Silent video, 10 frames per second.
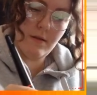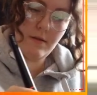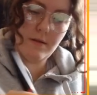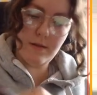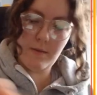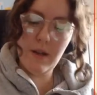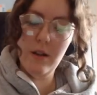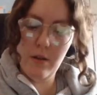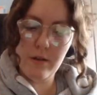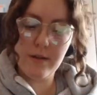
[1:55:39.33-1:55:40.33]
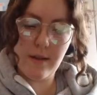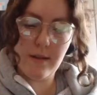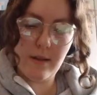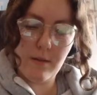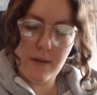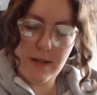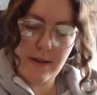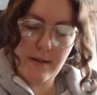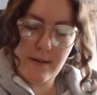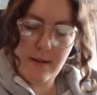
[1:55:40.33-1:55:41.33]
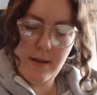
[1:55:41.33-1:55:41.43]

Just so it looks like they're going down.